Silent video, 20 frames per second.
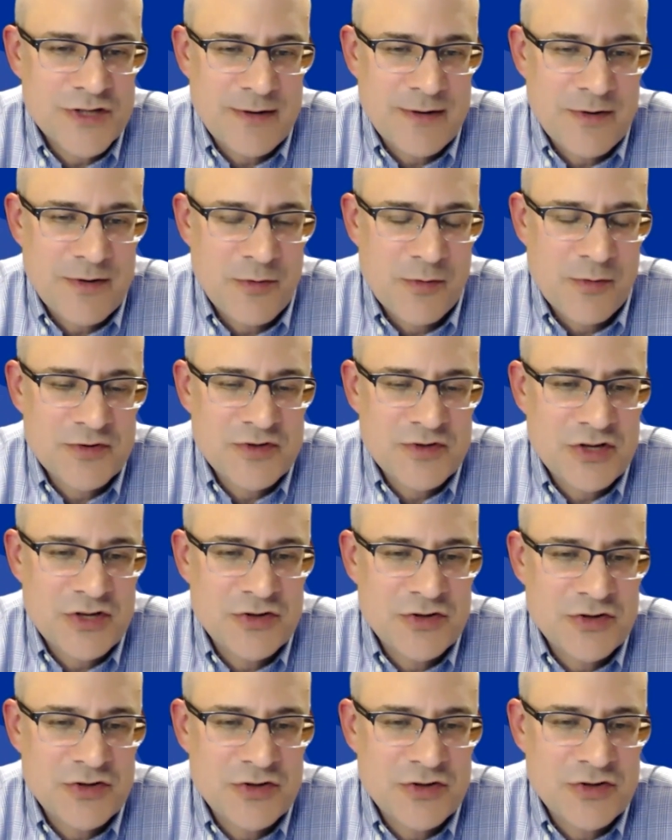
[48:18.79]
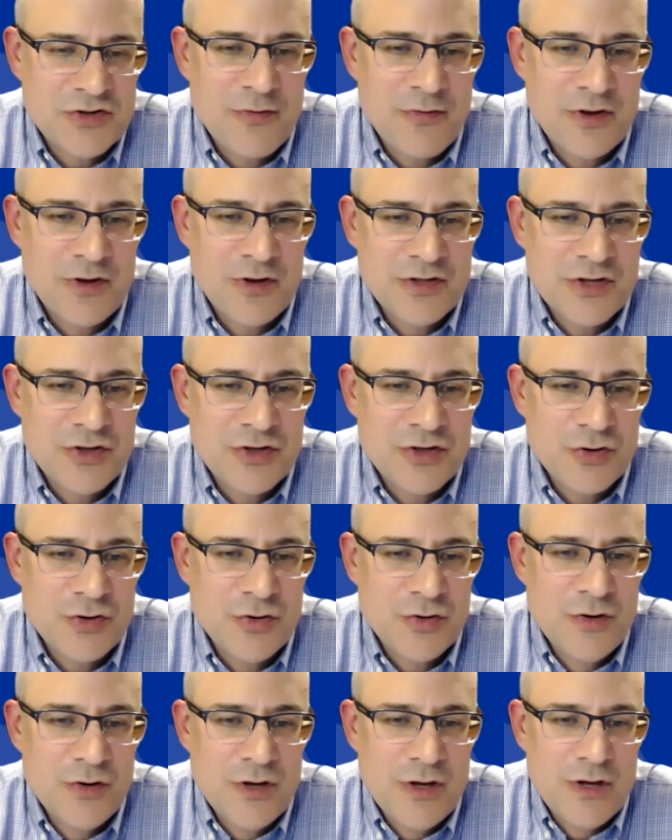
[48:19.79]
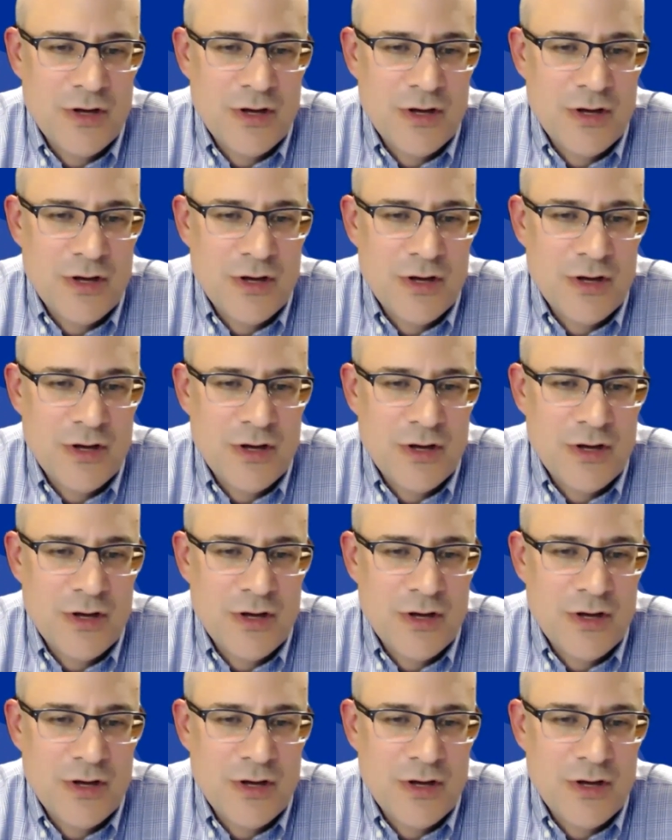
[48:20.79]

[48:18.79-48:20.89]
How many more procedures are they willing to do?